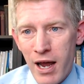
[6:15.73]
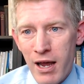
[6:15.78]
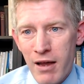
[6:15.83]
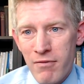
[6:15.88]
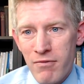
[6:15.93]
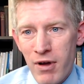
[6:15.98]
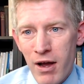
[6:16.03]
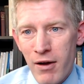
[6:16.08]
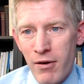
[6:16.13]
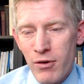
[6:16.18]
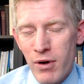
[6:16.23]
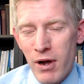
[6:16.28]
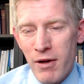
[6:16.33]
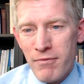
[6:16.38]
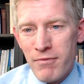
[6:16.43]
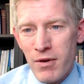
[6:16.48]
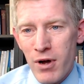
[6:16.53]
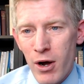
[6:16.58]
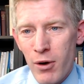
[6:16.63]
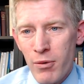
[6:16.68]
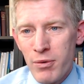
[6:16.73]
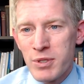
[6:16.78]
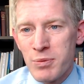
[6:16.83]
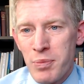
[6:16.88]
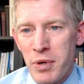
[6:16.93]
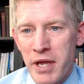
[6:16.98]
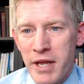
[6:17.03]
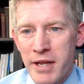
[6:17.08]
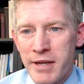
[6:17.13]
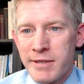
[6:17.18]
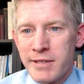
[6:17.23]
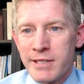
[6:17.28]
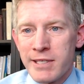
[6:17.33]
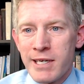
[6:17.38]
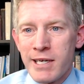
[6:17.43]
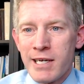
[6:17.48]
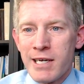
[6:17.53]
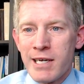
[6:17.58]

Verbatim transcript: i've, I've always been